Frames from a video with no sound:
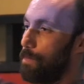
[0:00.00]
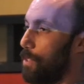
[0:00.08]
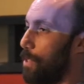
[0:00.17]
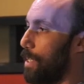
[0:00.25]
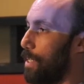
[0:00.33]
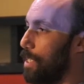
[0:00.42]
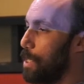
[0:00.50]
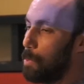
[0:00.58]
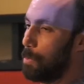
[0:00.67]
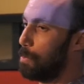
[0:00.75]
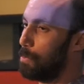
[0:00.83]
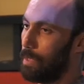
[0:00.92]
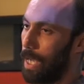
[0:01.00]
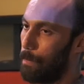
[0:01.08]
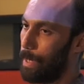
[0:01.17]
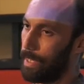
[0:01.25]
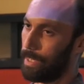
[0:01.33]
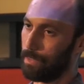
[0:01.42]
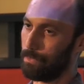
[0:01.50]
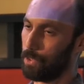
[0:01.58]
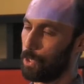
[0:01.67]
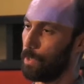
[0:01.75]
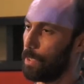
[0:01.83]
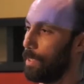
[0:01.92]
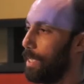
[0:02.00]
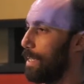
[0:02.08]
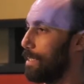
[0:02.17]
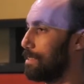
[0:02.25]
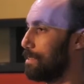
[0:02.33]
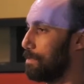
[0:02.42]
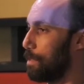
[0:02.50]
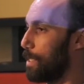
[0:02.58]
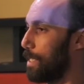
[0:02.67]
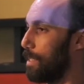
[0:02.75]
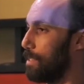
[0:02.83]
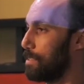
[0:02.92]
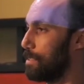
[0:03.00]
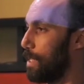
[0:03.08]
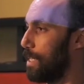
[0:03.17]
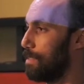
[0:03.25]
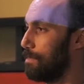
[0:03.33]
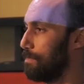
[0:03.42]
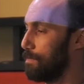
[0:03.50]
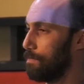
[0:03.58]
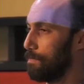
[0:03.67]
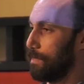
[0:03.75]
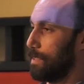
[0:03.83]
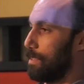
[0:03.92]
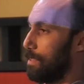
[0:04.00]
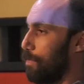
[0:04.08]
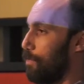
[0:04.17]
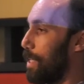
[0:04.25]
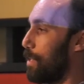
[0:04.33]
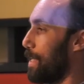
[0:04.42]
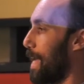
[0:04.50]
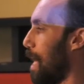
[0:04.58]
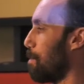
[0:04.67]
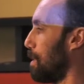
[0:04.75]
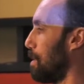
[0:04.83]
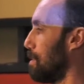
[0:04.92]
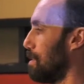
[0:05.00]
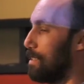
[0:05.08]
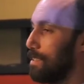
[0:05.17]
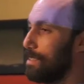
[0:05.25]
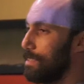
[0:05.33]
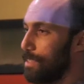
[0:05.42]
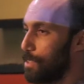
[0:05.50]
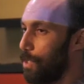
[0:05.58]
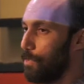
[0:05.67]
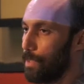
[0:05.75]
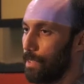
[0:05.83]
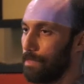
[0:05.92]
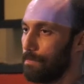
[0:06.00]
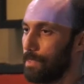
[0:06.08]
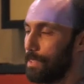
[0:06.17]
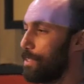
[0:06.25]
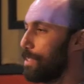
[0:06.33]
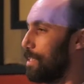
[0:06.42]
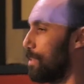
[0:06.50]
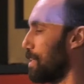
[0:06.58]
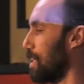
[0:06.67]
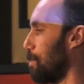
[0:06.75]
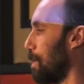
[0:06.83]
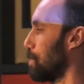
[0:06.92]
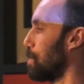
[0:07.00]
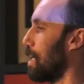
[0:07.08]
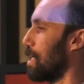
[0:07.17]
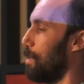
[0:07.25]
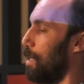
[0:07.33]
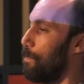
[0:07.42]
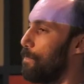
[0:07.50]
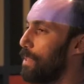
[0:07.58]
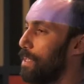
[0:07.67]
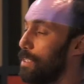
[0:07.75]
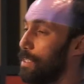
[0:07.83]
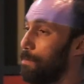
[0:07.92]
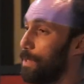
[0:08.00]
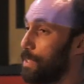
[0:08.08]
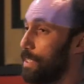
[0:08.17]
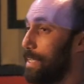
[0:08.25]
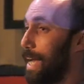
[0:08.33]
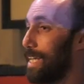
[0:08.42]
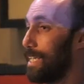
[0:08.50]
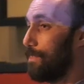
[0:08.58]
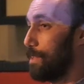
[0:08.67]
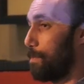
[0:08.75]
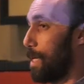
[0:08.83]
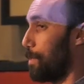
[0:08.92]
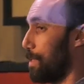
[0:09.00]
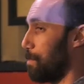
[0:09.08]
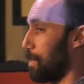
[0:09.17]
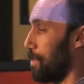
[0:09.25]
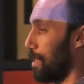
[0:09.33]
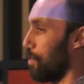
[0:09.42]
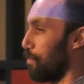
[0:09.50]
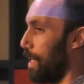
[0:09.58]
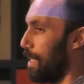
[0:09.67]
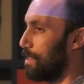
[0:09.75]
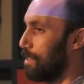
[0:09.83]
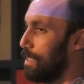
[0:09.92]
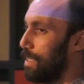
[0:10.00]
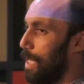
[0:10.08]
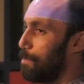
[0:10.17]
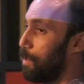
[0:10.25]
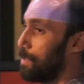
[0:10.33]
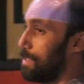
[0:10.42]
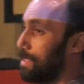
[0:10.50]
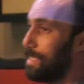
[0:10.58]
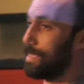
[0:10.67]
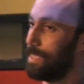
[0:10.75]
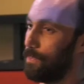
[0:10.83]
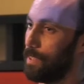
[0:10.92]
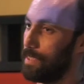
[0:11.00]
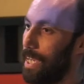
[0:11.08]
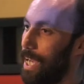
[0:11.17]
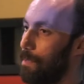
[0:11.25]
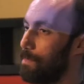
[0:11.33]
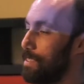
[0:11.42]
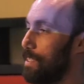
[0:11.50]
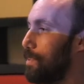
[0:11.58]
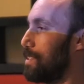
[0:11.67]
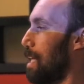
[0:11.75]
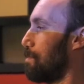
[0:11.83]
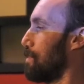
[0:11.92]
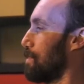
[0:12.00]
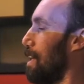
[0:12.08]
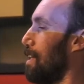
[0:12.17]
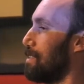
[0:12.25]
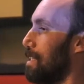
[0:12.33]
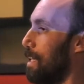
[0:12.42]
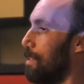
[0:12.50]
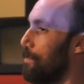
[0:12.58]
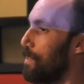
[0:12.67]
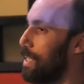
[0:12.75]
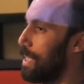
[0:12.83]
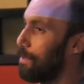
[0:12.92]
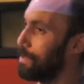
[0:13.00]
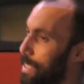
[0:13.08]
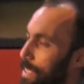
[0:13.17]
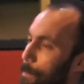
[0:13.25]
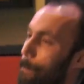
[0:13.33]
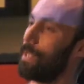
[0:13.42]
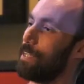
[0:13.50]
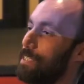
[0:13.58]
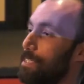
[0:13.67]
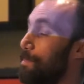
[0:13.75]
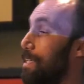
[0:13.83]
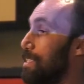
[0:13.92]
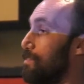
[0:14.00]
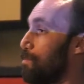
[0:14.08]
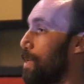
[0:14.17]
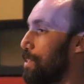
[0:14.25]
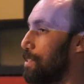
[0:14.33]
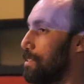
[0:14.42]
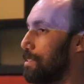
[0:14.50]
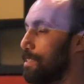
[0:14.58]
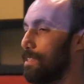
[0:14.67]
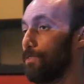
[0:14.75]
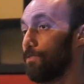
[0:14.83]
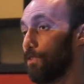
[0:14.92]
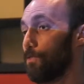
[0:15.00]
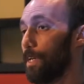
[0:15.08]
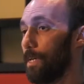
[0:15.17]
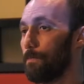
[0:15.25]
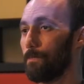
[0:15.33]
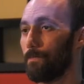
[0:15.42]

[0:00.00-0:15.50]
McGregor, I might get 2 or 3 likes. Nobody cares, right? The fight already happened. It's over. There's nothing to think about or talk about. But the night of the Mayweather-McGregor fight, I posted 6 different times, different types of content, and I was getting millions and millions of impressions for free.